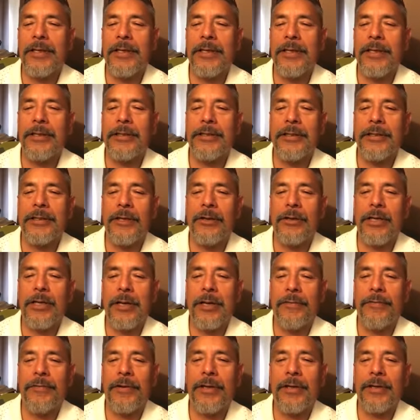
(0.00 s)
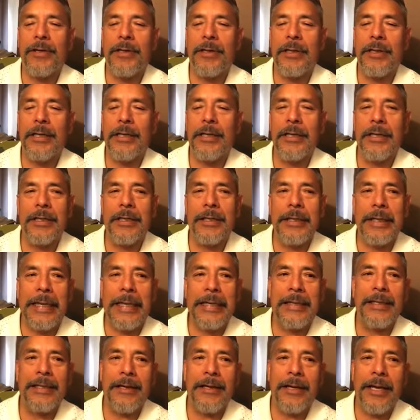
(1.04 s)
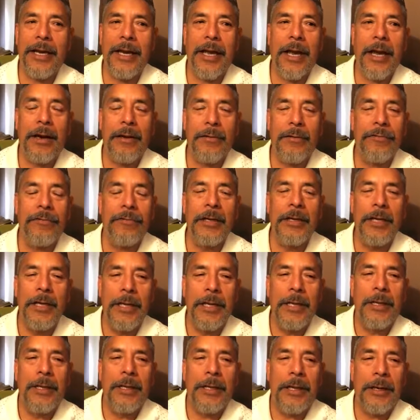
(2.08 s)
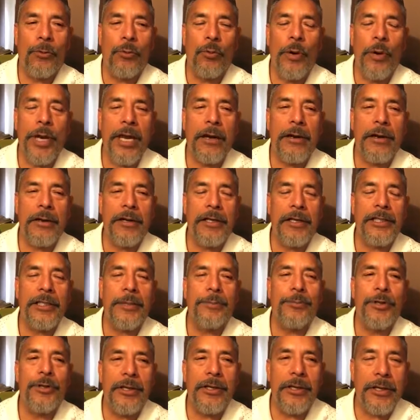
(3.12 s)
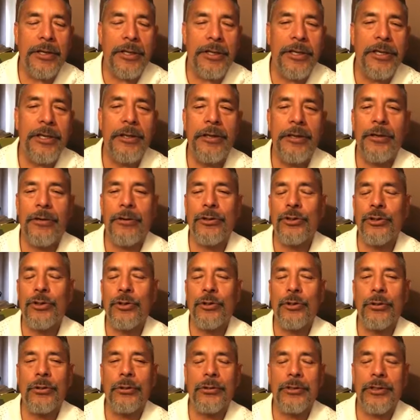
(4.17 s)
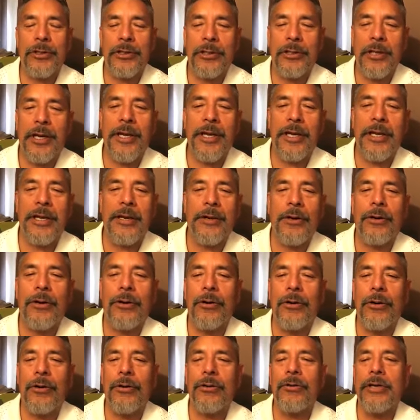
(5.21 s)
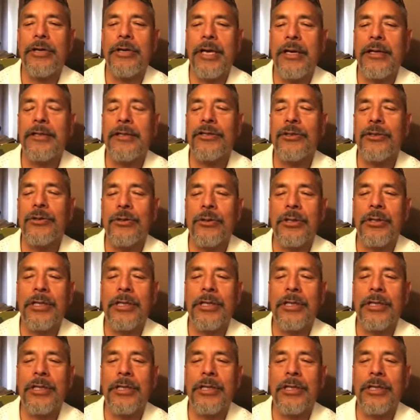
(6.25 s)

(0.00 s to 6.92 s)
It's a little different. And they're going to have, we encourage them to continue go to school, study, go to English school.